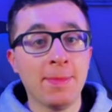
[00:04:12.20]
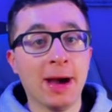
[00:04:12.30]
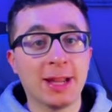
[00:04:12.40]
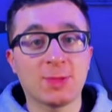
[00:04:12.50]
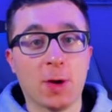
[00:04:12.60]

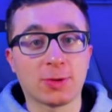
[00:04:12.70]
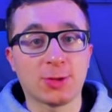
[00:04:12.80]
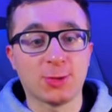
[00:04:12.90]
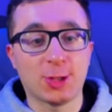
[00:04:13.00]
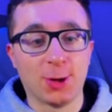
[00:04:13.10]
might have spoke
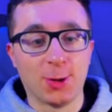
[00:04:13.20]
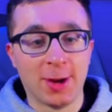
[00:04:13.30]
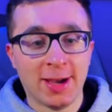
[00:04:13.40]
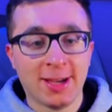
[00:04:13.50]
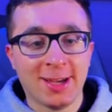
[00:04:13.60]
too soon.
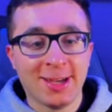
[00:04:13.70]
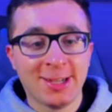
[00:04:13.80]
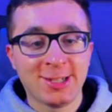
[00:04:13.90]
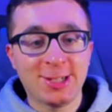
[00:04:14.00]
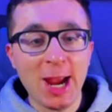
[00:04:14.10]

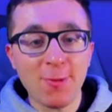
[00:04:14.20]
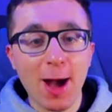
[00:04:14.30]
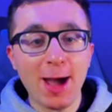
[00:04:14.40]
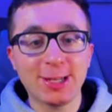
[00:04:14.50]
J-Rod is